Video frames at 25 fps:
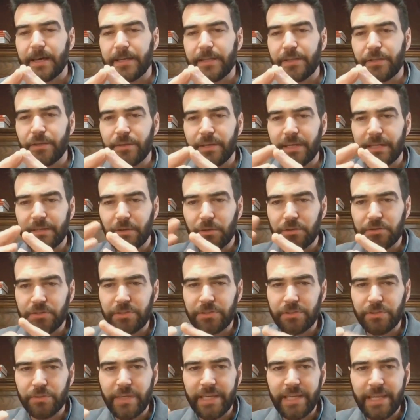you can
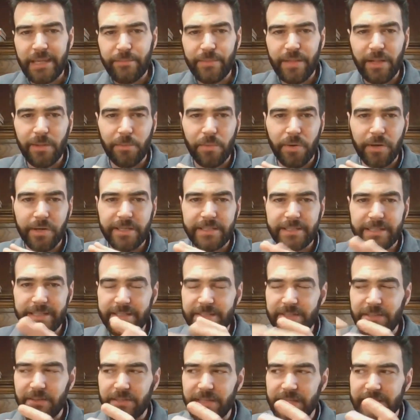also do email marketing.
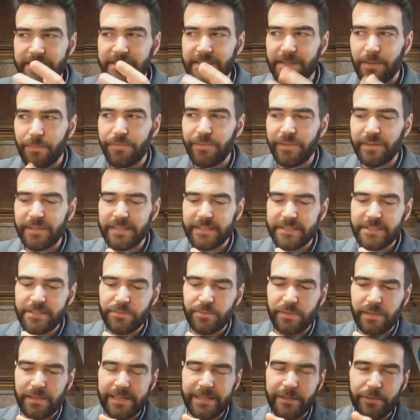So that's something that's
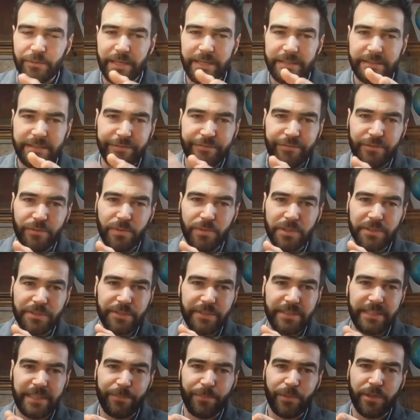really great if you want to
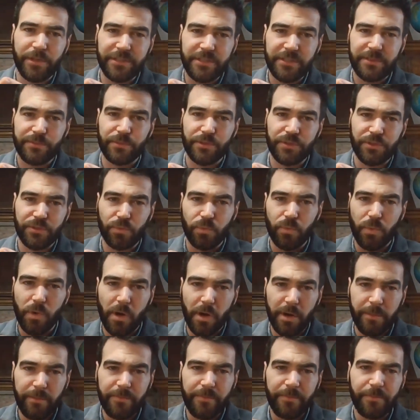keep customers
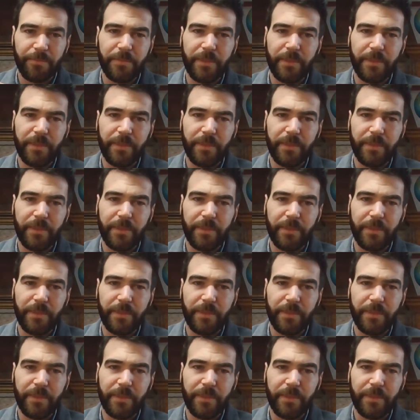warm.